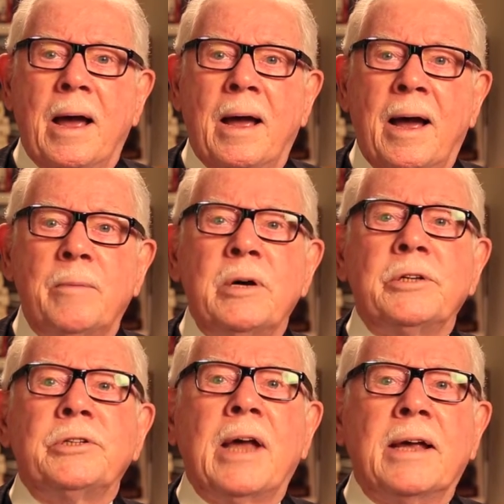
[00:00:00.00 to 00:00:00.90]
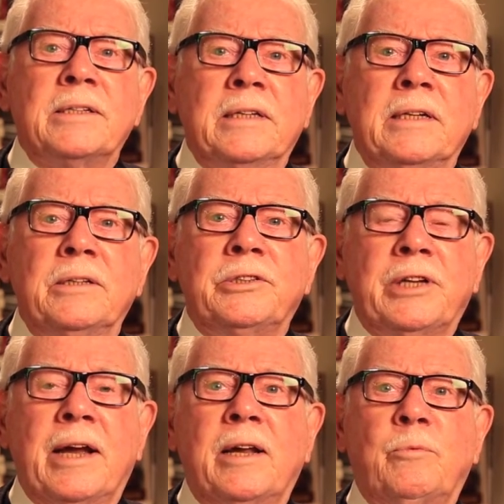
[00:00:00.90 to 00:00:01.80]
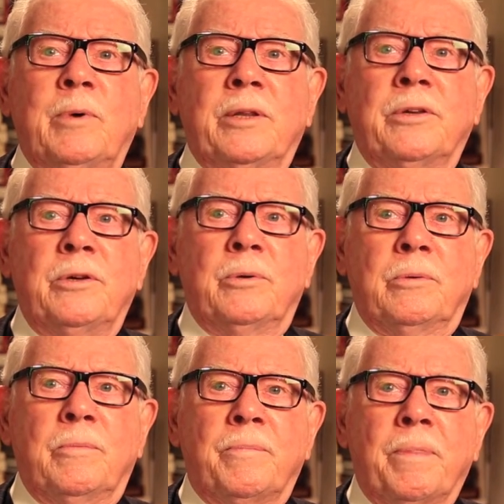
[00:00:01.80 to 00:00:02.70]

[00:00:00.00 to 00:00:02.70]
How much has he shared with you?